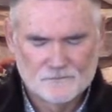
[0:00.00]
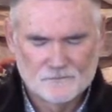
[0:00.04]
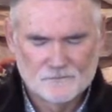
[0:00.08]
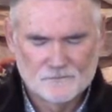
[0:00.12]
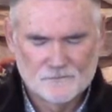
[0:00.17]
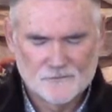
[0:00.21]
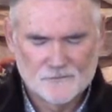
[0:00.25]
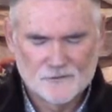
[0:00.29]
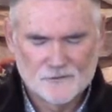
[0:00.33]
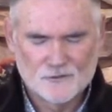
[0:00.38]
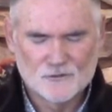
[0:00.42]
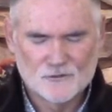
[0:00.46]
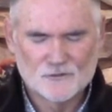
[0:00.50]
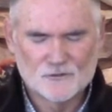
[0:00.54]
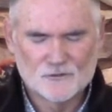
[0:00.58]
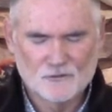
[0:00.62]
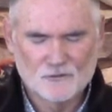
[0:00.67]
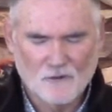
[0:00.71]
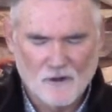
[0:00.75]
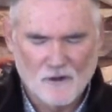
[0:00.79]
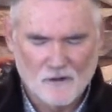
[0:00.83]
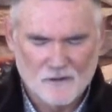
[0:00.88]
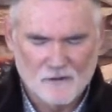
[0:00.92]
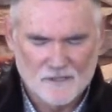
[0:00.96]
Would you
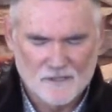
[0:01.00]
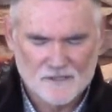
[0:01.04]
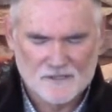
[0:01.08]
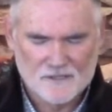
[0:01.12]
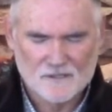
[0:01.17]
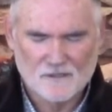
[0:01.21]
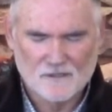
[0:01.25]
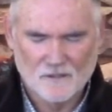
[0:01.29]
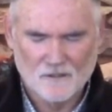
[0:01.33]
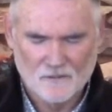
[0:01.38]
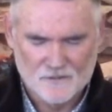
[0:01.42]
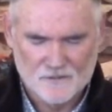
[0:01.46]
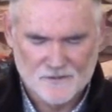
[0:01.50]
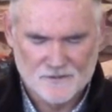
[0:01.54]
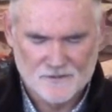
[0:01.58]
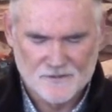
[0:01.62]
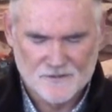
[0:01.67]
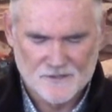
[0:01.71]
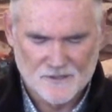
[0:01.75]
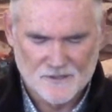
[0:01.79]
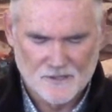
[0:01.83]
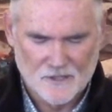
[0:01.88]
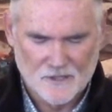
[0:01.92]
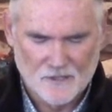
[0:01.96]
draw us closer
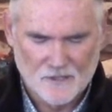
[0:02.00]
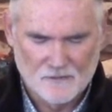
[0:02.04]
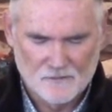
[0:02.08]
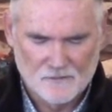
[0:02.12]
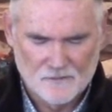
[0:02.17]
to you?